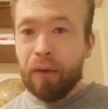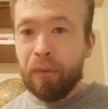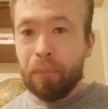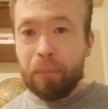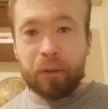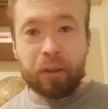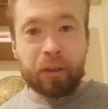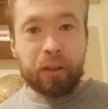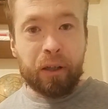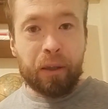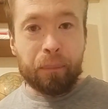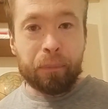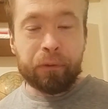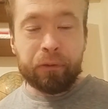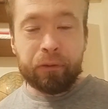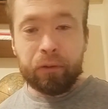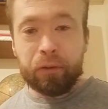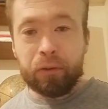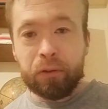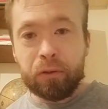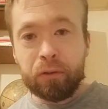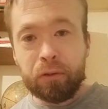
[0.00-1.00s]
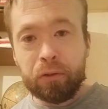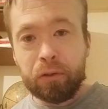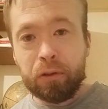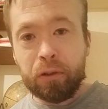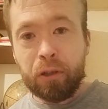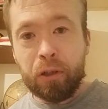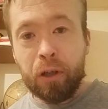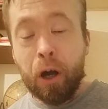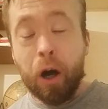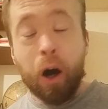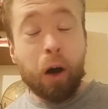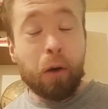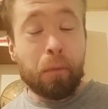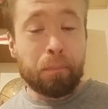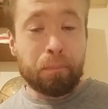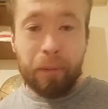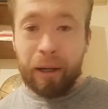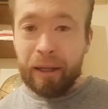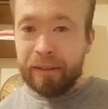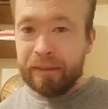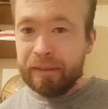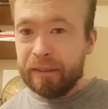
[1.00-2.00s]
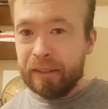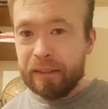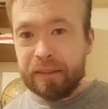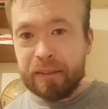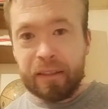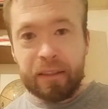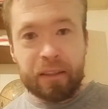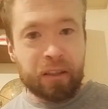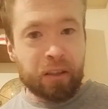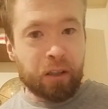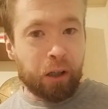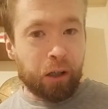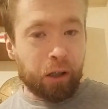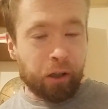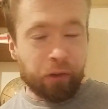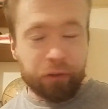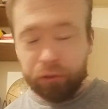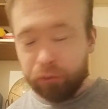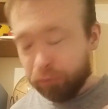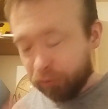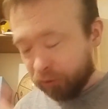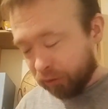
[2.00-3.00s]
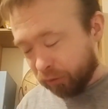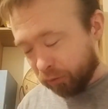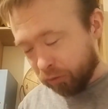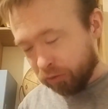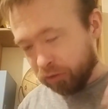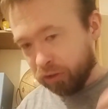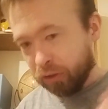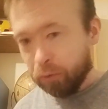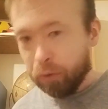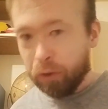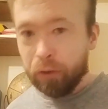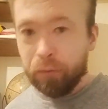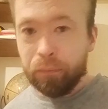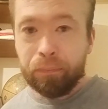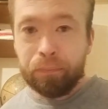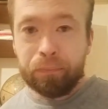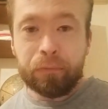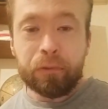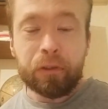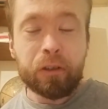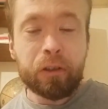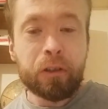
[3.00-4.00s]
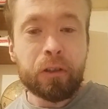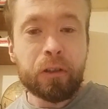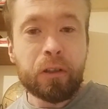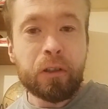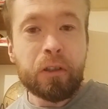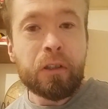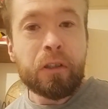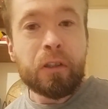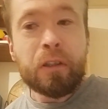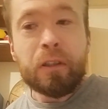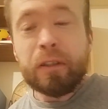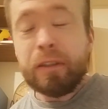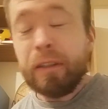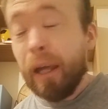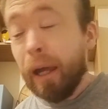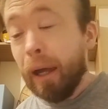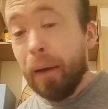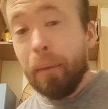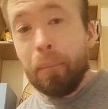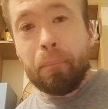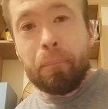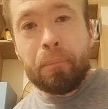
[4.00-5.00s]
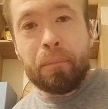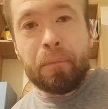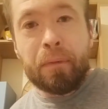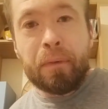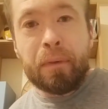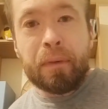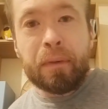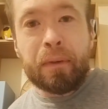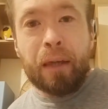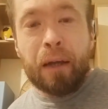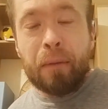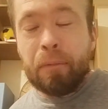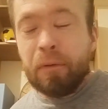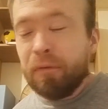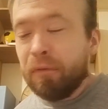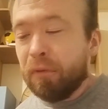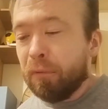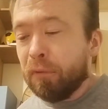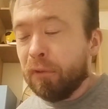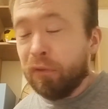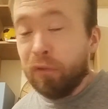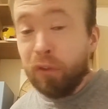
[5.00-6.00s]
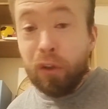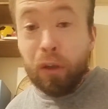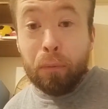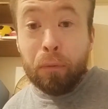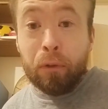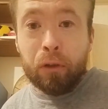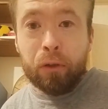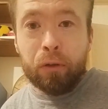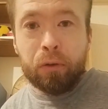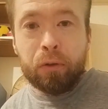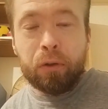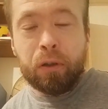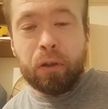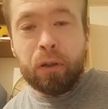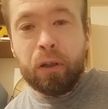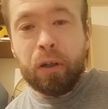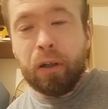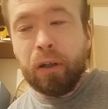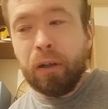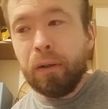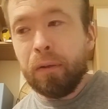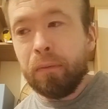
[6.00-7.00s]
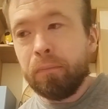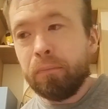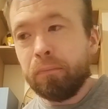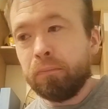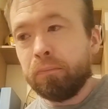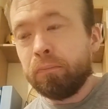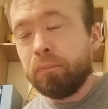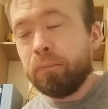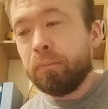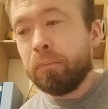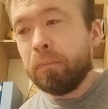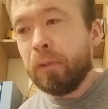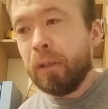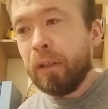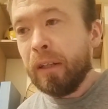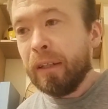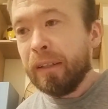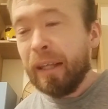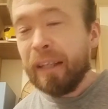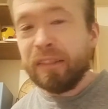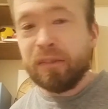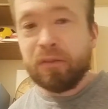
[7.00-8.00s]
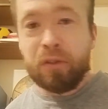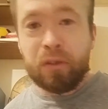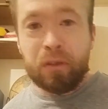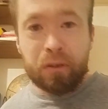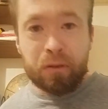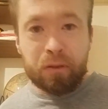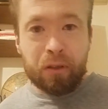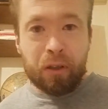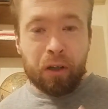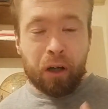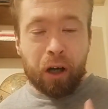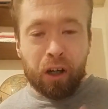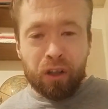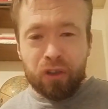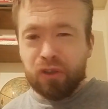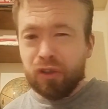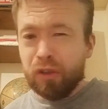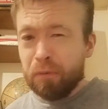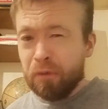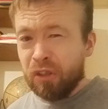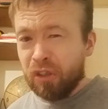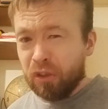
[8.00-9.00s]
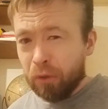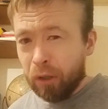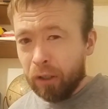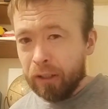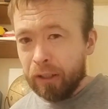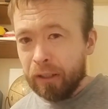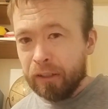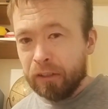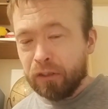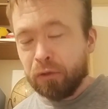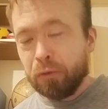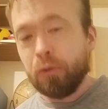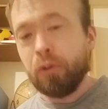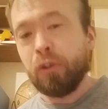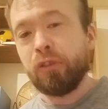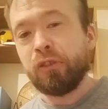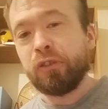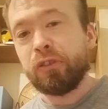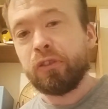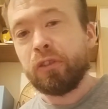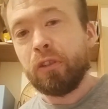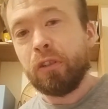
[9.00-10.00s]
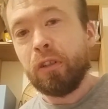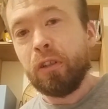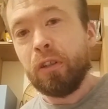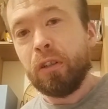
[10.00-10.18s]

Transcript: big clubs, oh, Man City, Arsenal, and so on. Yeah, that'd be phenomenal. That's what Ireland should be striding towards.